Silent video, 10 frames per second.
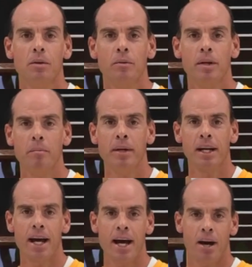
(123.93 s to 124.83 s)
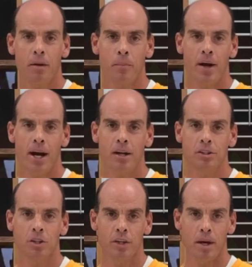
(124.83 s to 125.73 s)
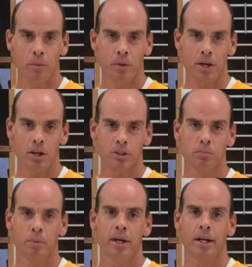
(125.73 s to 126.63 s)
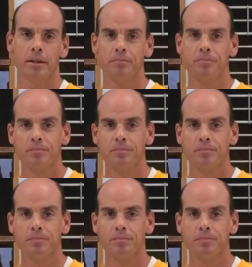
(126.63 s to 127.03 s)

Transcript: We need to be loud, proud, show that Bulldog spirit.